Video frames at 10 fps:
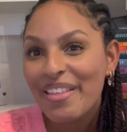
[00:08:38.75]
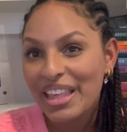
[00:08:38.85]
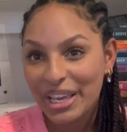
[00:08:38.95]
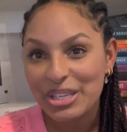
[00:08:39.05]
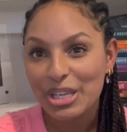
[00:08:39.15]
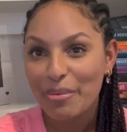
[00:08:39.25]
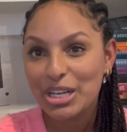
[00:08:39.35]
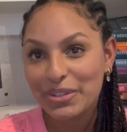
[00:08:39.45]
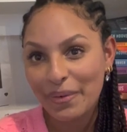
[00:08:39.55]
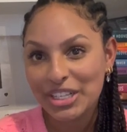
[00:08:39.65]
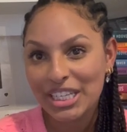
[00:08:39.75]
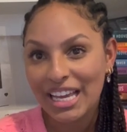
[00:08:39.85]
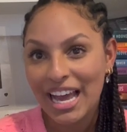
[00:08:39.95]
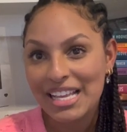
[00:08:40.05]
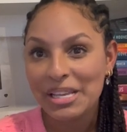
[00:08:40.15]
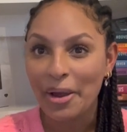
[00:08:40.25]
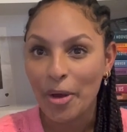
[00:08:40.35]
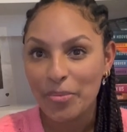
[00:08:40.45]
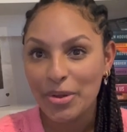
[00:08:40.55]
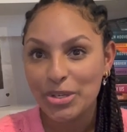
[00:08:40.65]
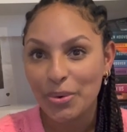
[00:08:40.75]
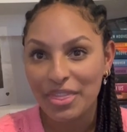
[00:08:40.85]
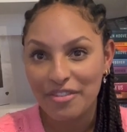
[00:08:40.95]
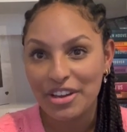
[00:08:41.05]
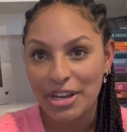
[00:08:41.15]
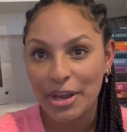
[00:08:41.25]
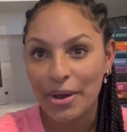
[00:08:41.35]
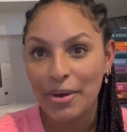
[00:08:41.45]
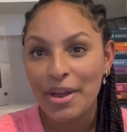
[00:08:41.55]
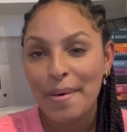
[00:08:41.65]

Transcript: thank you so much for watching, guys. I hope you enjoyed the video.